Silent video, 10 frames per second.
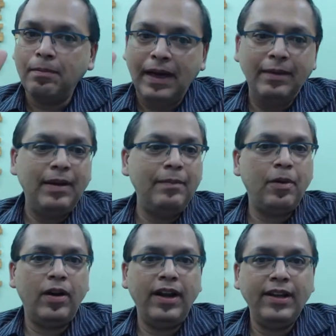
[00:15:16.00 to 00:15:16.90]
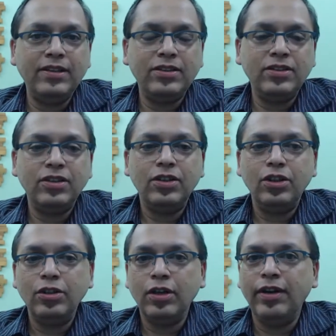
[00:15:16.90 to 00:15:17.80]
buy my products
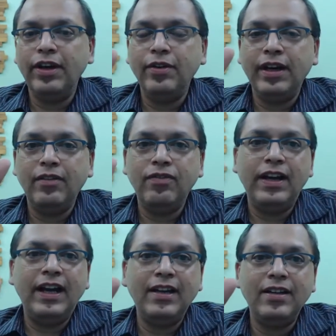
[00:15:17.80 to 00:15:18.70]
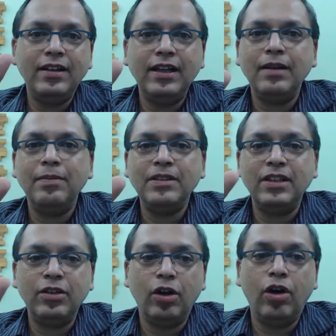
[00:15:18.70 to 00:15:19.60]
you're going to get flat
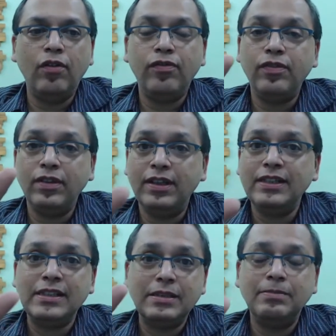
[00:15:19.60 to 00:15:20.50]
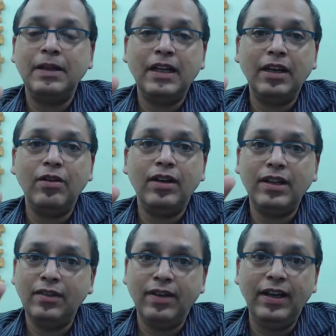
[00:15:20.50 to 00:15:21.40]
10% off this particular
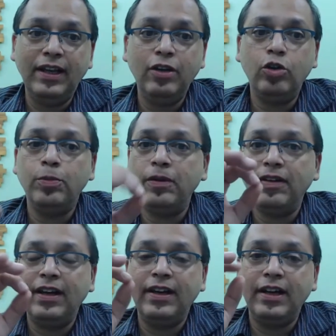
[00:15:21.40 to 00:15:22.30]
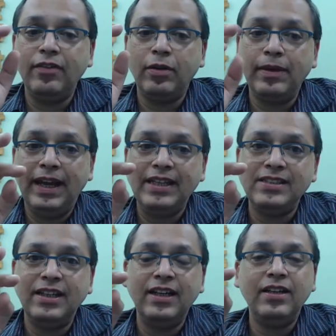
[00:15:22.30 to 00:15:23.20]
diwali coupon validity from x
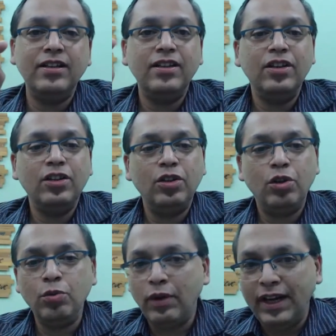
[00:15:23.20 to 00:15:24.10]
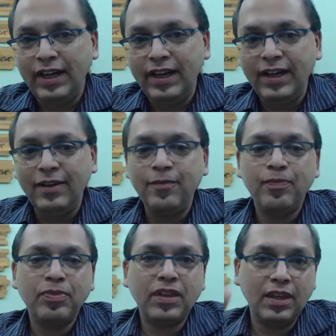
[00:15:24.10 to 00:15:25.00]
date to y date
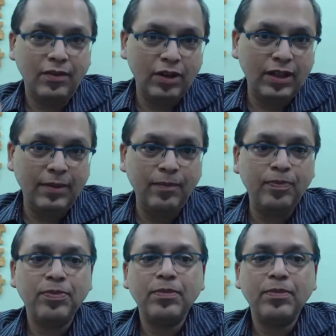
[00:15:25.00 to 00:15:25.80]
give it to them